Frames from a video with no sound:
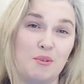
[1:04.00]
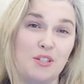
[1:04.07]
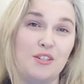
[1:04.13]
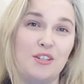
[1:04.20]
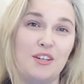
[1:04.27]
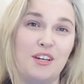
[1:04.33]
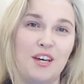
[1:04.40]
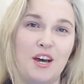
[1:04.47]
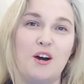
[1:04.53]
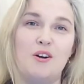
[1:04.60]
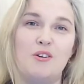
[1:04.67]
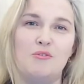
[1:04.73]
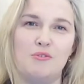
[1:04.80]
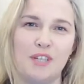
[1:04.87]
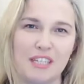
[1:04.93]
I want to
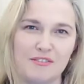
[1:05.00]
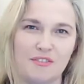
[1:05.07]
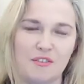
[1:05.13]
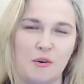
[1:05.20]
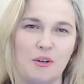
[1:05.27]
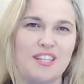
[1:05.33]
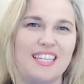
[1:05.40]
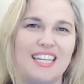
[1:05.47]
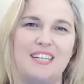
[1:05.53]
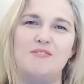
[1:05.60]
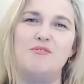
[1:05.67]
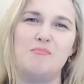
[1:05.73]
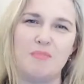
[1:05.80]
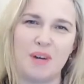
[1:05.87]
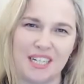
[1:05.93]
reinforce and
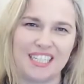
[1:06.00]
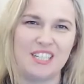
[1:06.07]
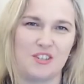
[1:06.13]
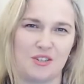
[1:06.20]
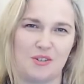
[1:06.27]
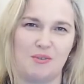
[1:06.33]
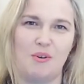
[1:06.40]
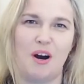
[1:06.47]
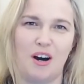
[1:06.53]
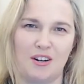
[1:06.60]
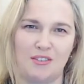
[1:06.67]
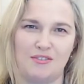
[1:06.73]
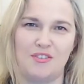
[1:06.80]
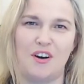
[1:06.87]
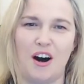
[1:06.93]
remind you
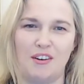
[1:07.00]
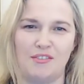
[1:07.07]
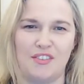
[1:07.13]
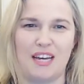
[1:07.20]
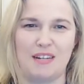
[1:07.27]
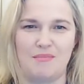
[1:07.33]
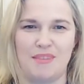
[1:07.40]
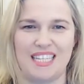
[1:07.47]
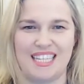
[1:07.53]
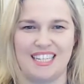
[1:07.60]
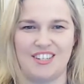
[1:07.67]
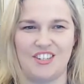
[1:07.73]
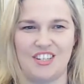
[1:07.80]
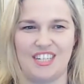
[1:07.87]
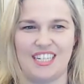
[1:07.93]
of, of that
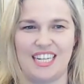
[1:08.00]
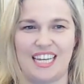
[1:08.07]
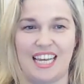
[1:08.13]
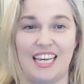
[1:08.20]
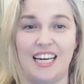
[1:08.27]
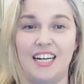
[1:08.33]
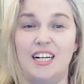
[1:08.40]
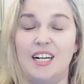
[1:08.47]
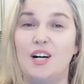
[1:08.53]
message today.